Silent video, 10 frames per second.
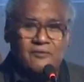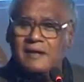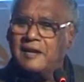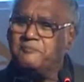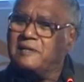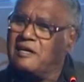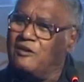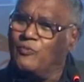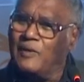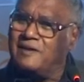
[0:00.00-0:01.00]
Let me tell
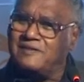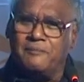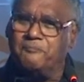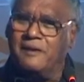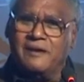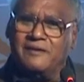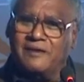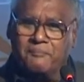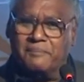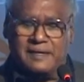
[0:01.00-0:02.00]
you one simple
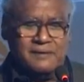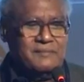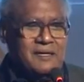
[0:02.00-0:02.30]
number.